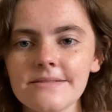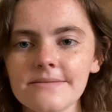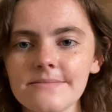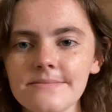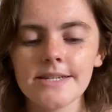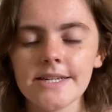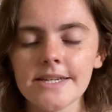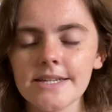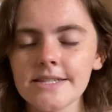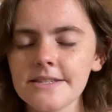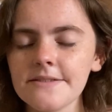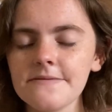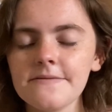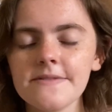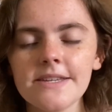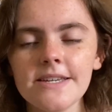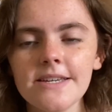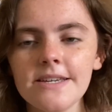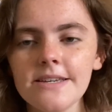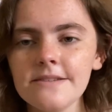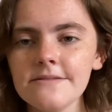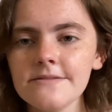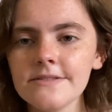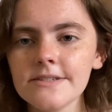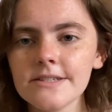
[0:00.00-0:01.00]
Dance of
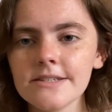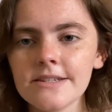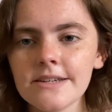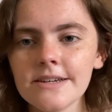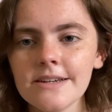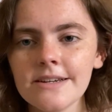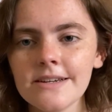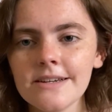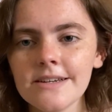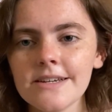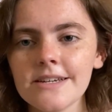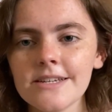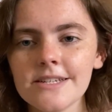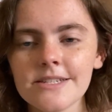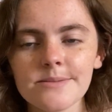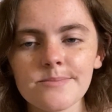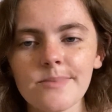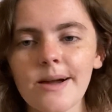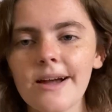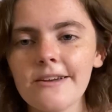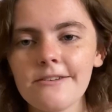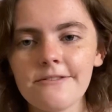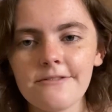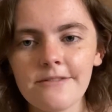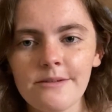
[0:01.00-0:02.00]
Thieves is
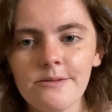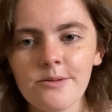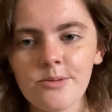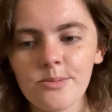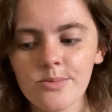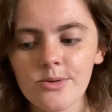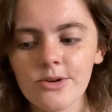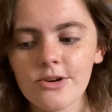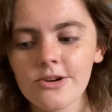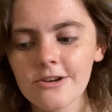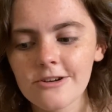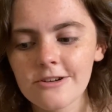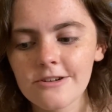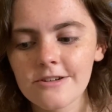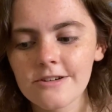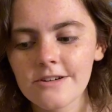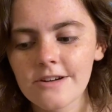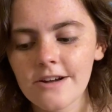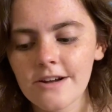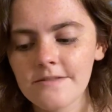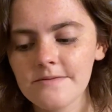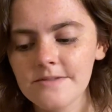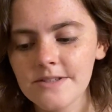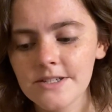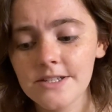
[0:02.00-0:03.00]
my favorite book
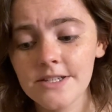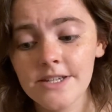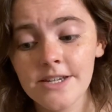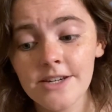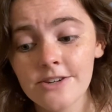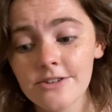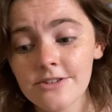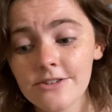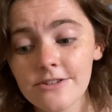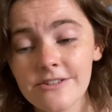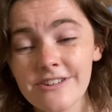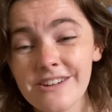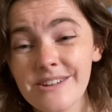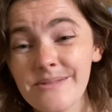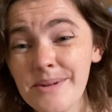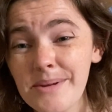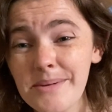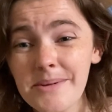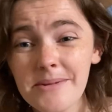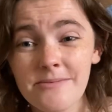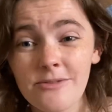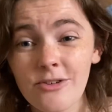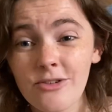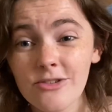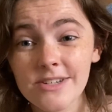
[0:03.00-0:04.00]
of this year, and maybe
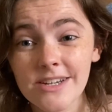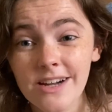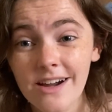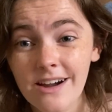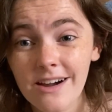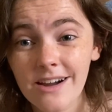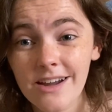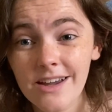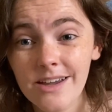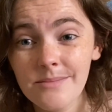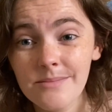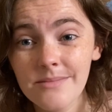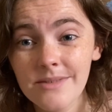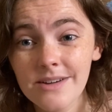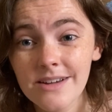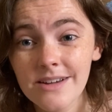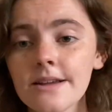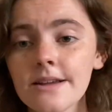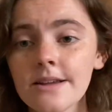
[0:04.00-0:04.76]
of all time.